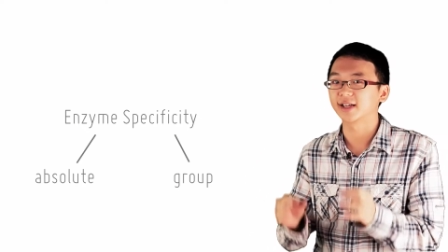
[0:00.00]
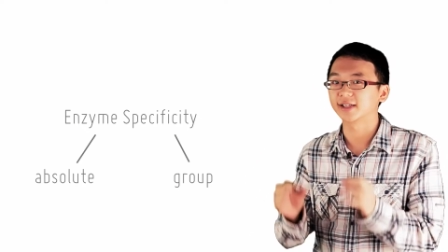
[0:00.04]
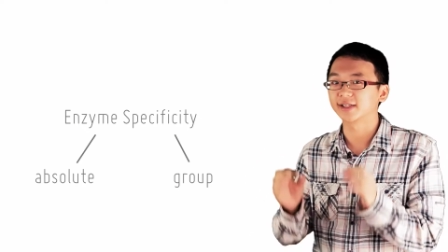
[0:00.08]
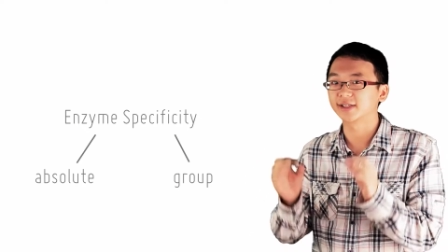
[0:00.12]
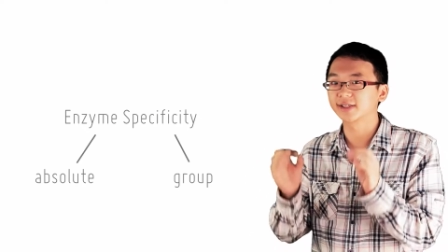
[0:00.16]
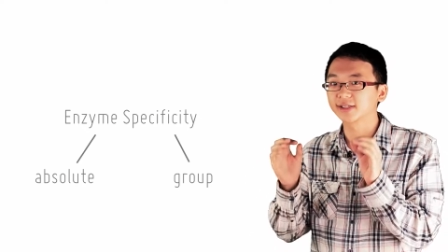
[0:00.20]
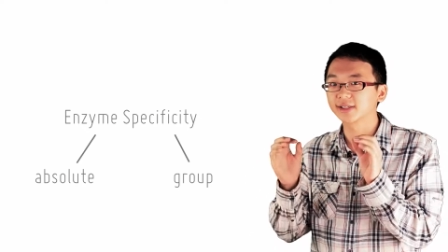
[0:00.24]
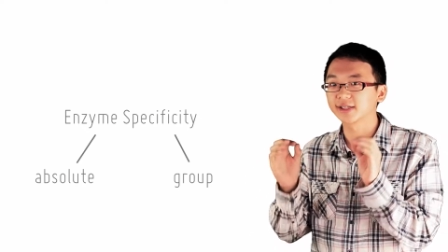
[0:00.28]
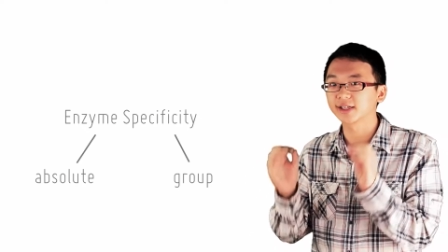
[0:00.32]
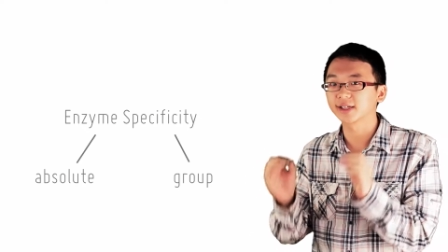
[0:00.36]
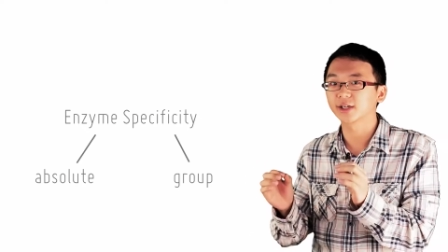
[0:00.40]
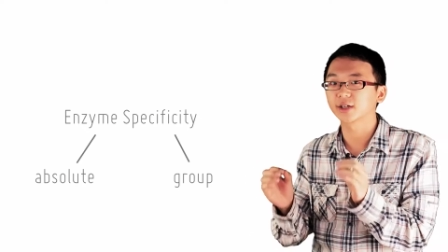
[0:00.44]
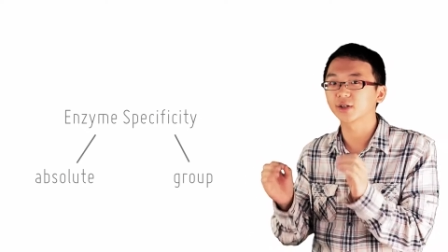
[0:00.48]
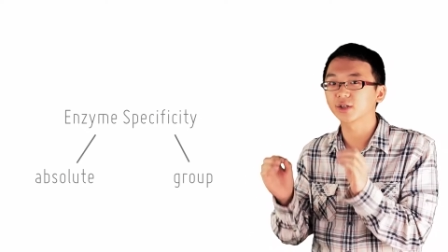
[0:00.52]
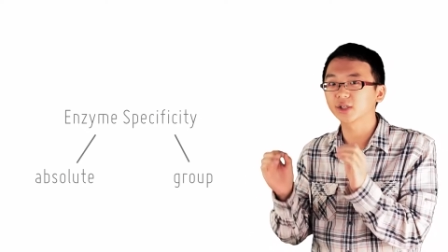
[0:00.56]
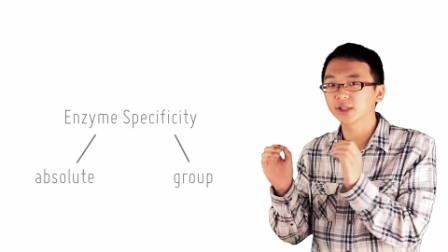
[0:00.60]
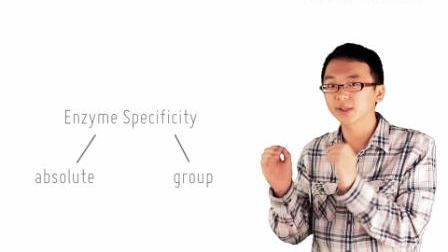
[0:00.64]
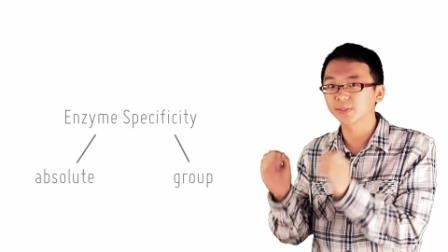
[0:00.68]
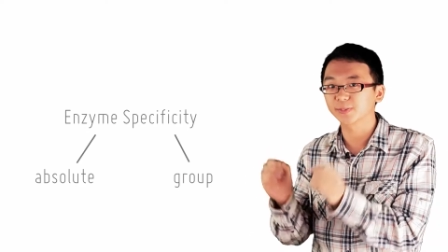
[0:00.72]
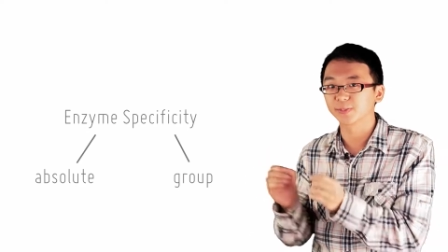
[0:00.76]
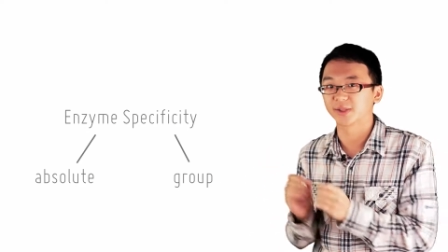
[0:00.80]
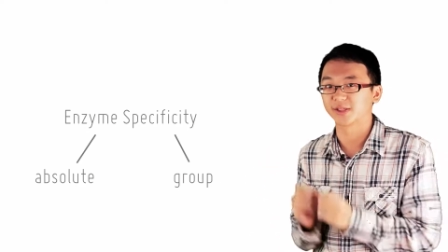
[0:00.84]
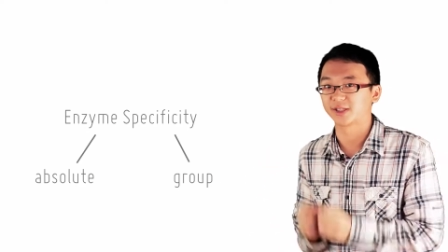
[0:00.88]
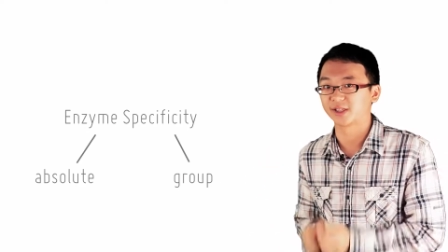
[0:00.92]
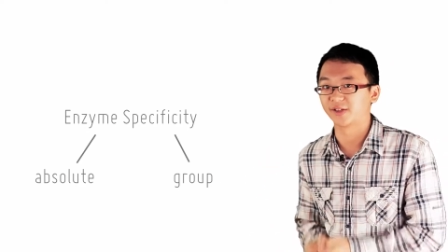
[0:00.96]
a single
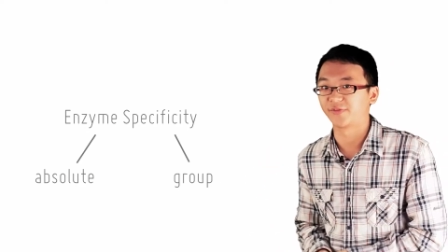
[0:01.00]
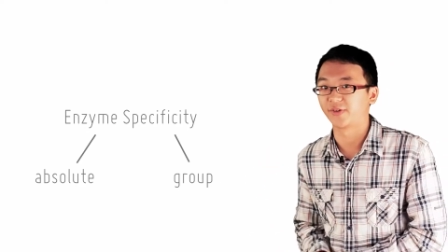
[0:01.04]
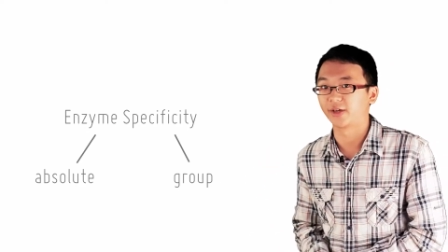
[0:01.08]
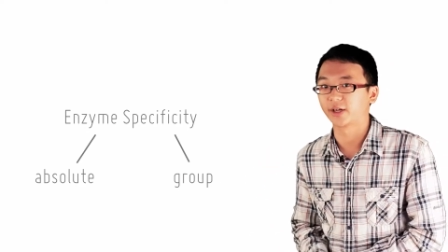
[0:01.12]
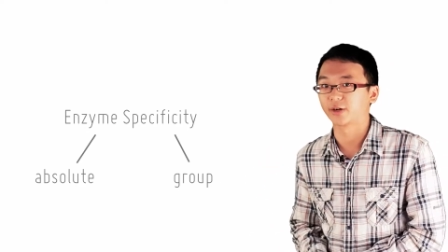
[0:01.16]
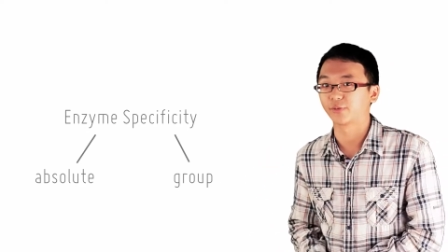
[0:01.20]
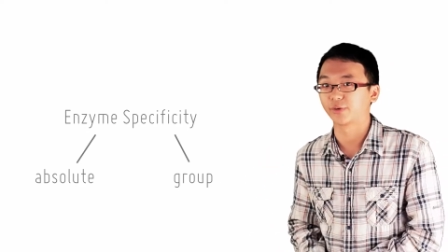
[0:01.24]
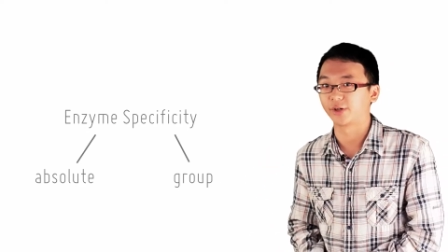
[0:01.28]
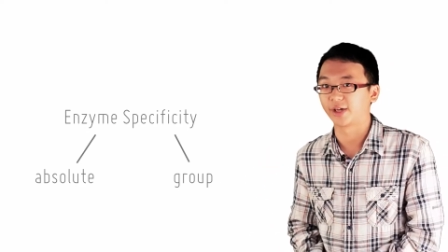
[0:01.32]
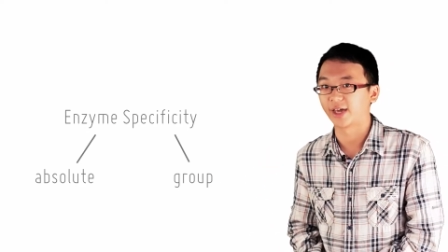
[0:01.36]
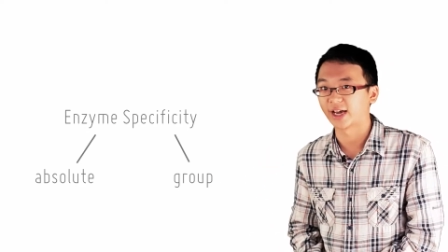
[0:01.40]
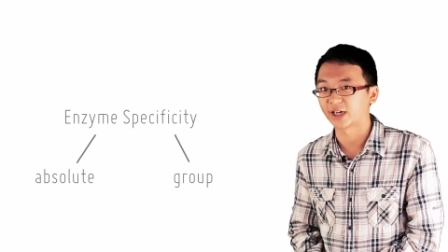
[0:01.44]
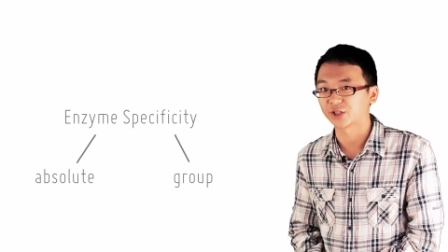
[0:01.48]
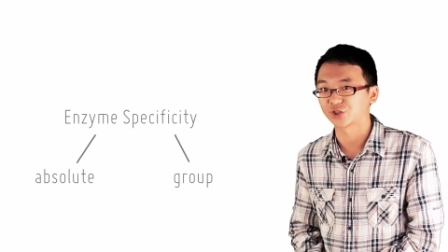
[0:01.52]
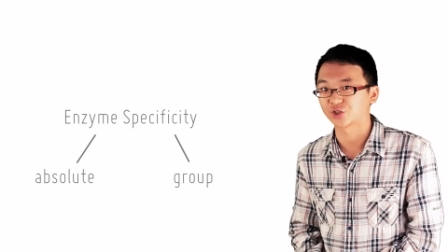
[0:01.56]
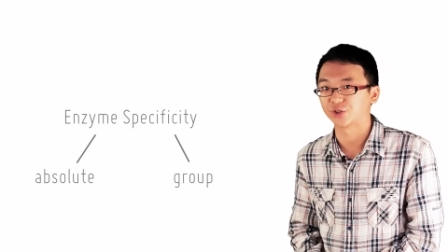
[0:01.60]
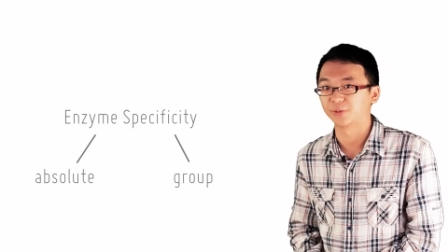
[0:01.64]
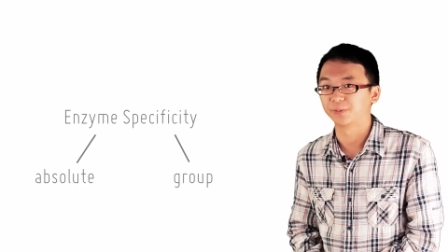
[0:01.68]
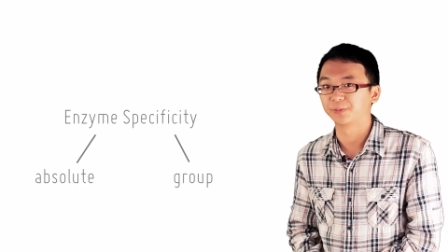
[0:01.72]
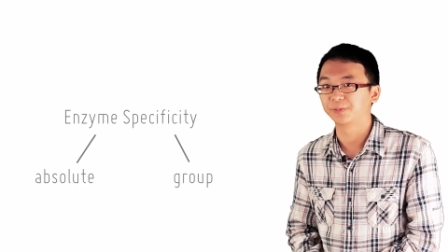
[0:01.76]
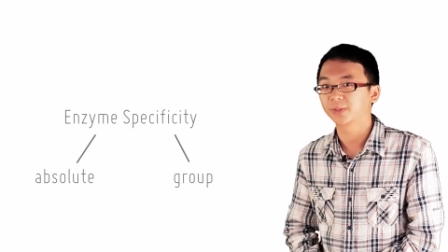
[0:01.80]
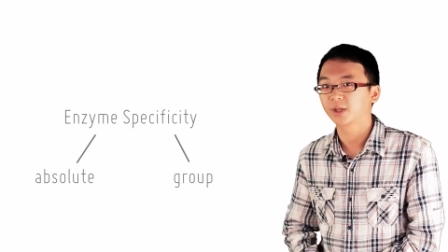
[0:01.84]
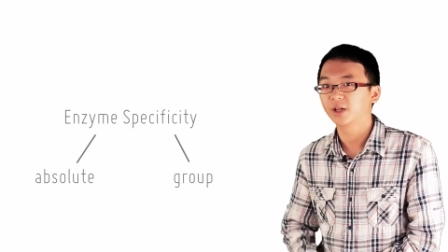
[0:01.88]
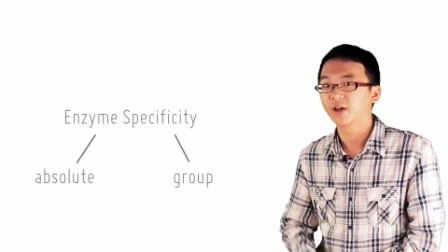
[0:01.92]
specific reaction.